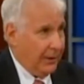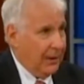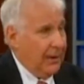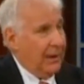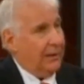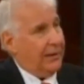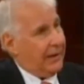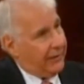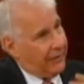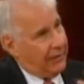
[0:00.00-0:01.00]
And
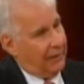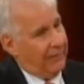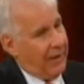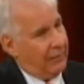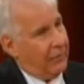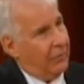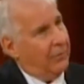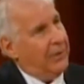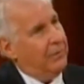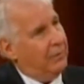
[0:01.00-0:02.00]
again, thinking of
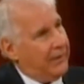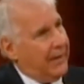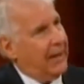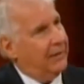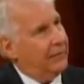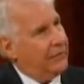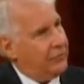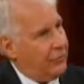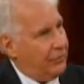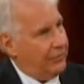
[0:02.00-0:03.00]
alcohol, people will get out of
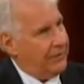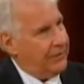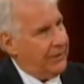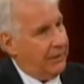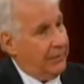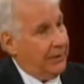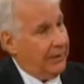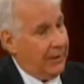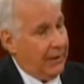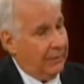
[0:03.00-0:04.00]
control,
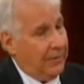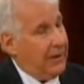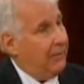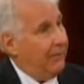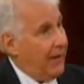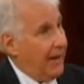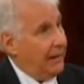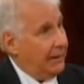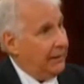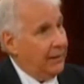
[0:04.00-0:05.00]
disinhibited, and become
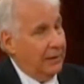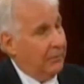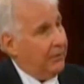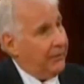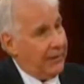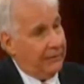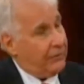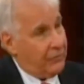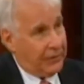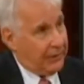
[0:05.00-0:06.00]
violent, but if they
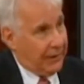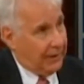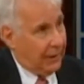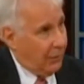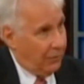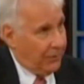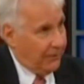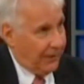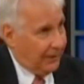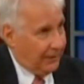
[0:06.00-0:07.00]
never drink again, they won't be
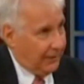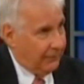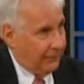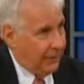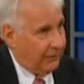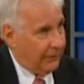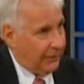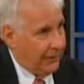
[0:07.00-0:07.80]
violent ever, ever